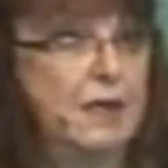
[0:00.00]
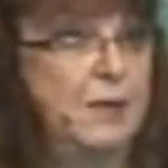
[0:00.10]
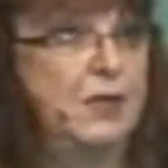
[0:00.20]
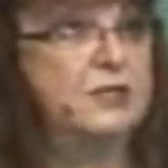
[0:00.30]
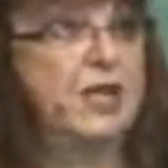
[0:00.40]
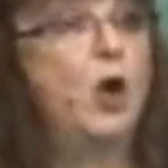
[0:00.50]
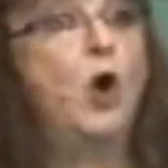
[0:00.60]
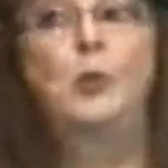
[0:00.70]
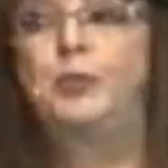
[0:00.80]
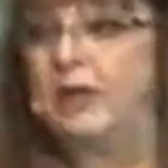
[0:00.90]
because they
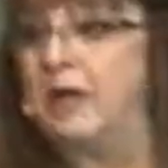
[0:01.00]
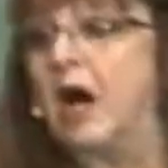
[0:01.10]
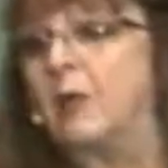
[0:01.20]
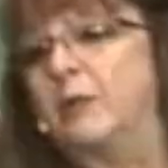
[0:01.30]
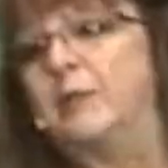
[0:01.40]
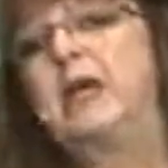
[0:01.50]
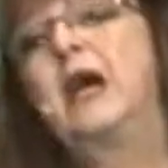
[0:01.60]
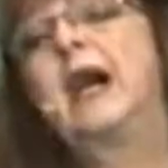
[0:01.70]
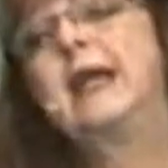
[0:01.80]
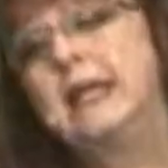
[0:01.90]
hoped that God would be
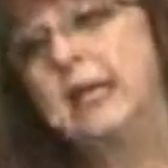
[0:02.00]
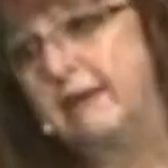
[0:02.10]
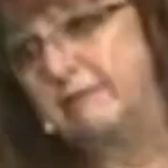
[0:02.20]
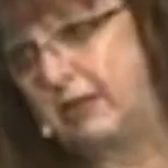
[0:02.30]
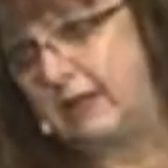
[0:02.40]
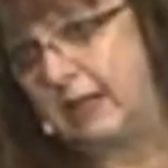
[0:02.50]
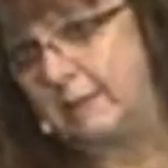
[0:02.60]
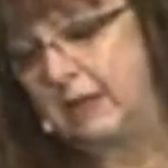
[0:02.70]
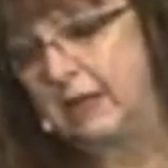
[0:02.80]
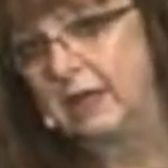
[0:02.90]
kind enough to them.